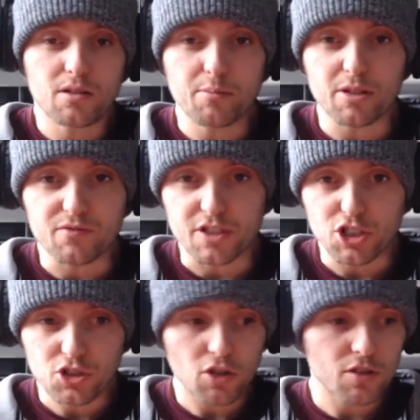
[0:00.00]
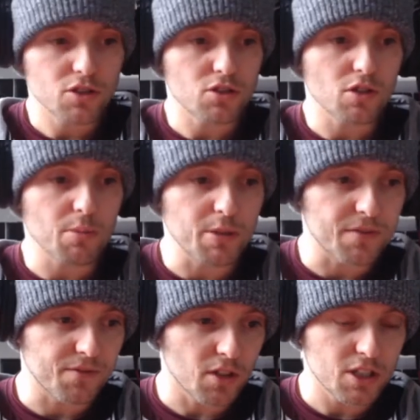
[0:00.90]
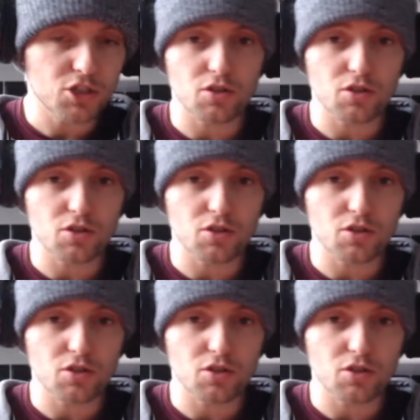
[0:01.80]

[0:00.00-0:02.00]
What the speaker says: bit of reassurance or a bit of knowledge